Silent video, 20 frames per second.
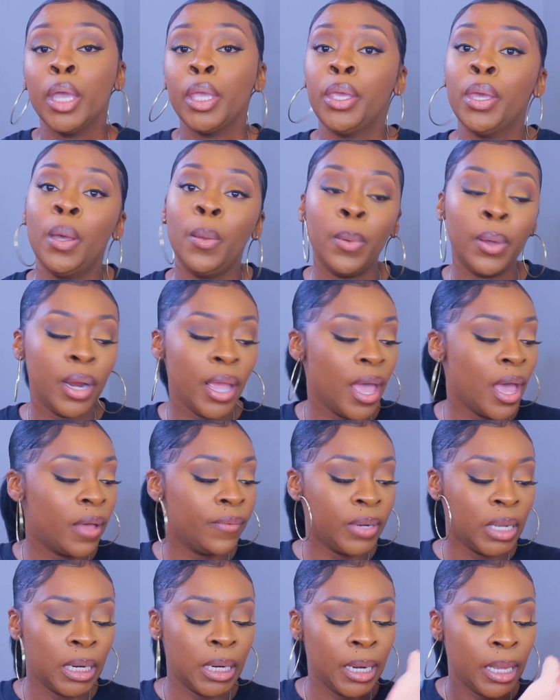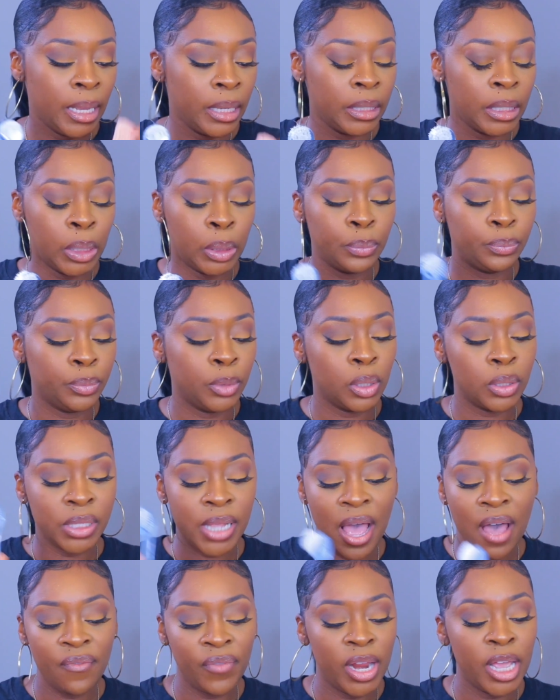You don't want to have none of that. No
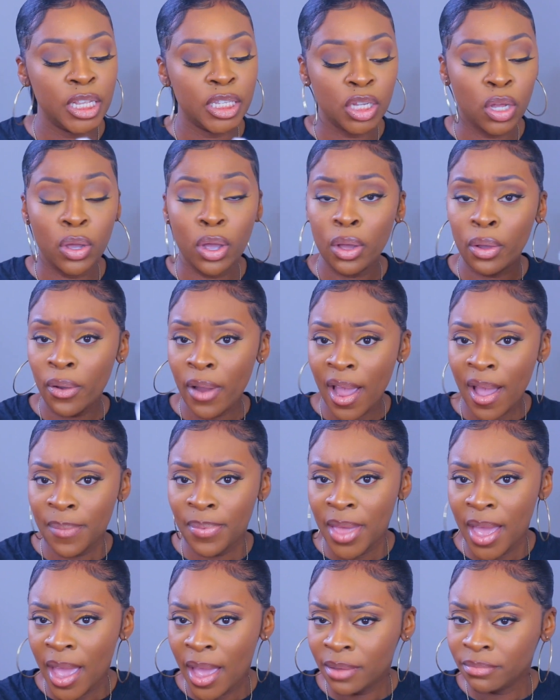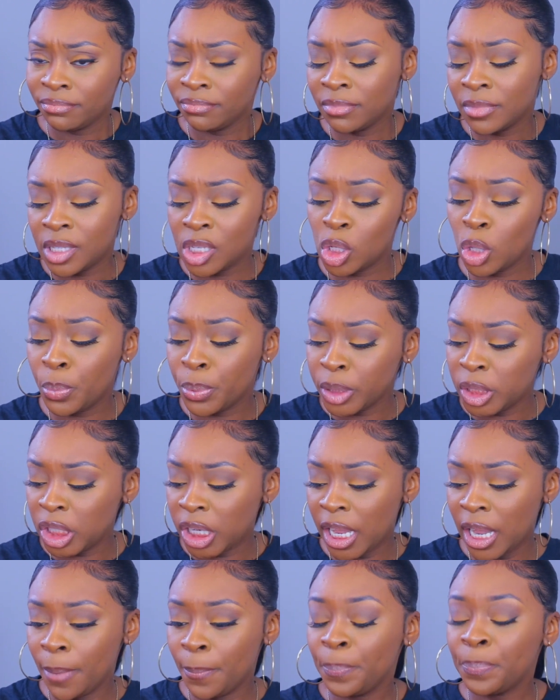time for that. So go grab that. Super
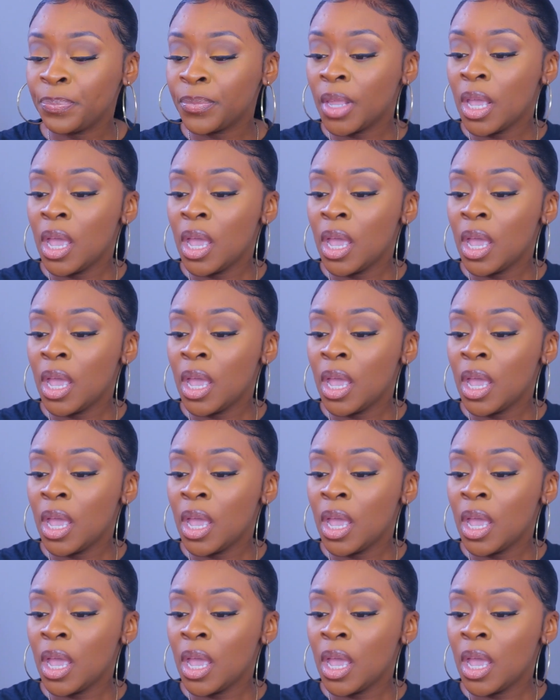cheap.